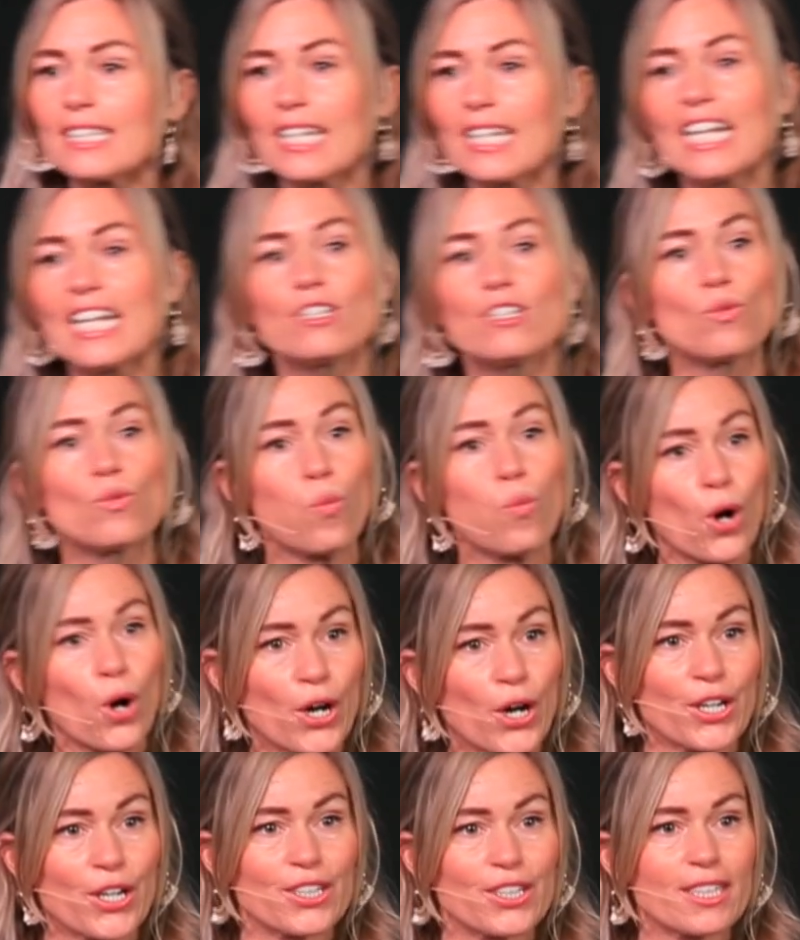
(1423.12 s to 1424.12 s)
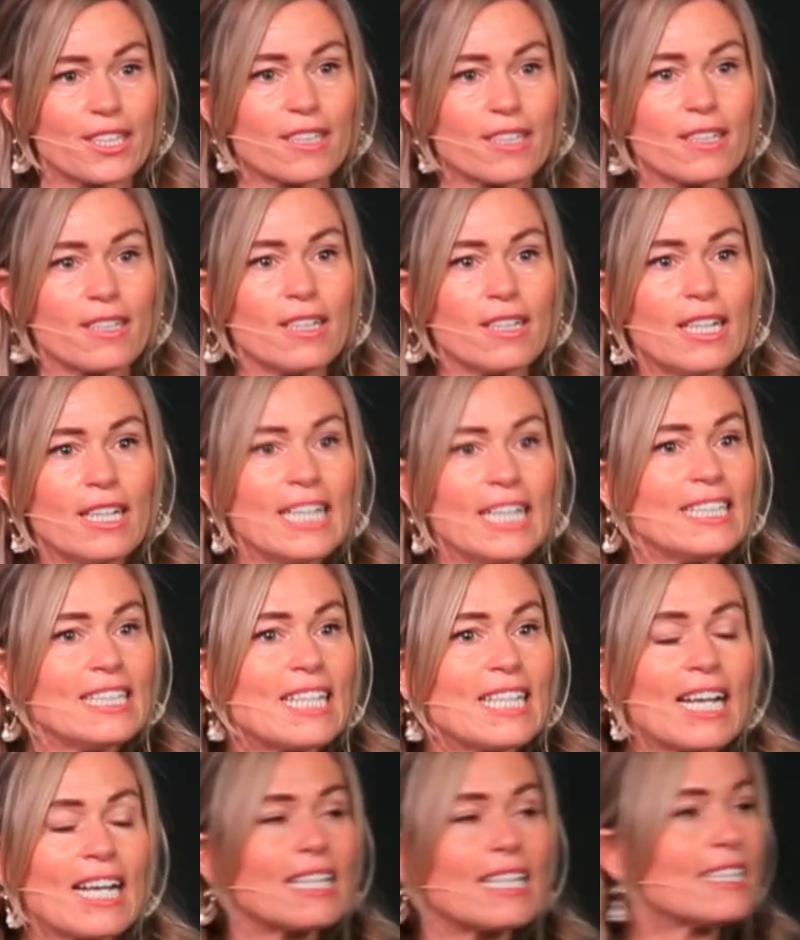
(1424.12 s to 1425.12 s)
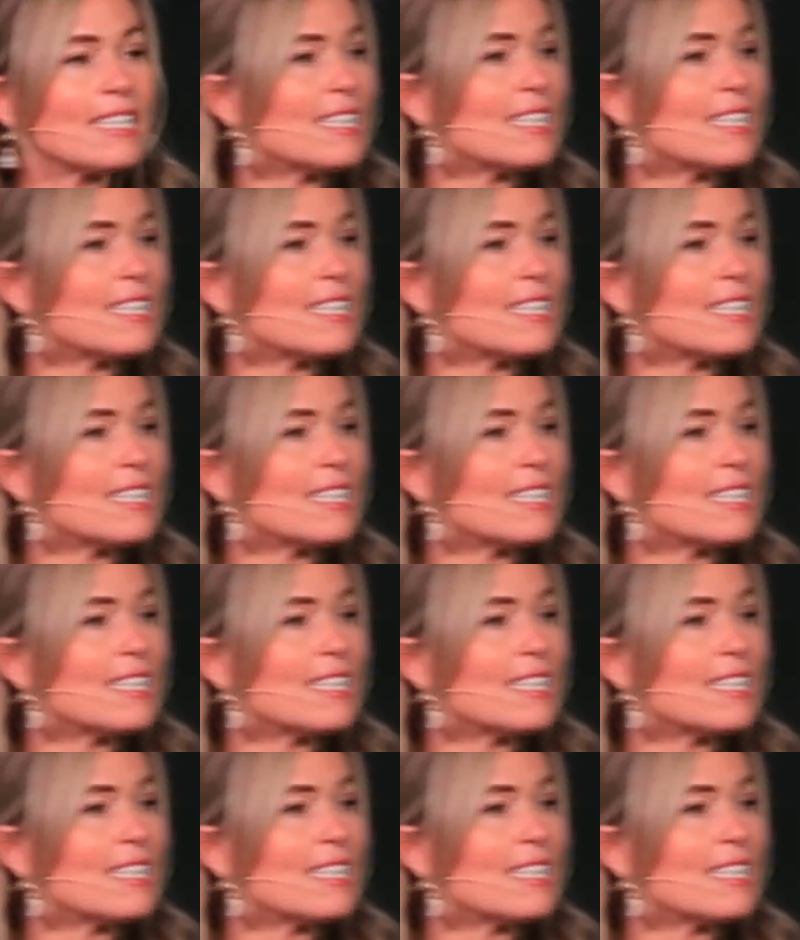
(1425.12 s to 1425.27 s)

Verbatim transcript: His word. He's not going to say